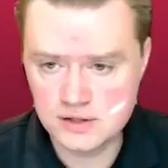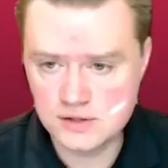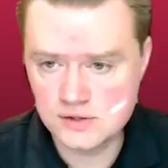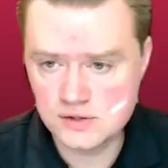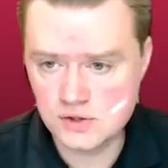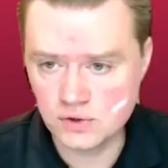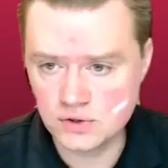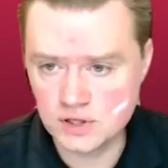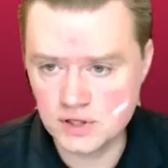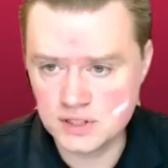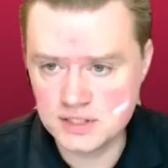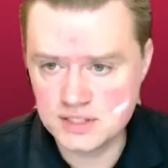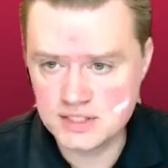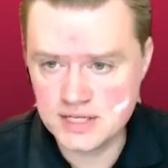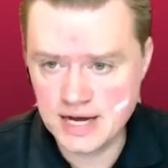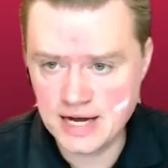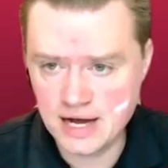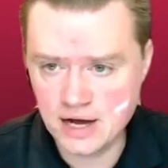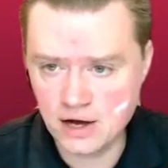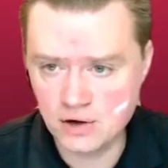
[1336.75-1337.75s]
So the
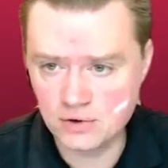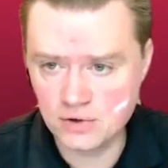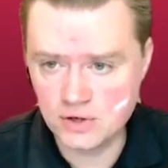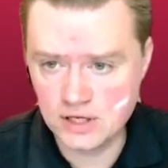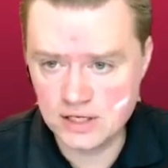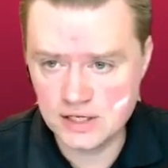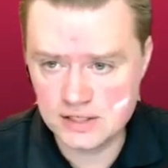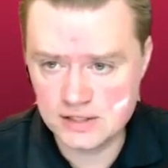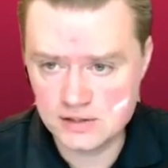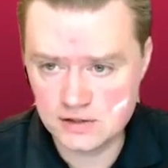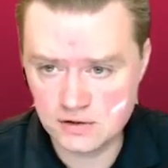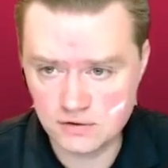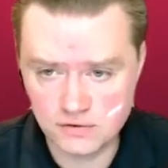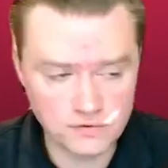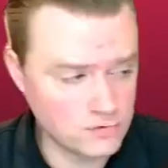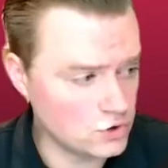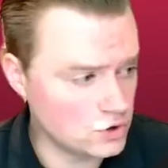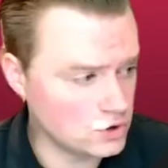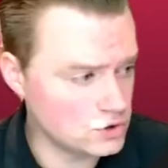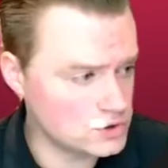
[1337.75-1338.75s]
down is the
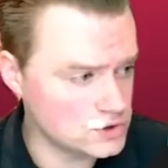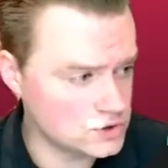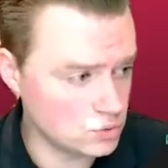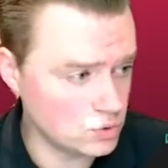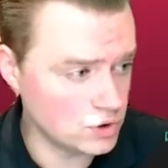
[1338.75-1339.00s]
first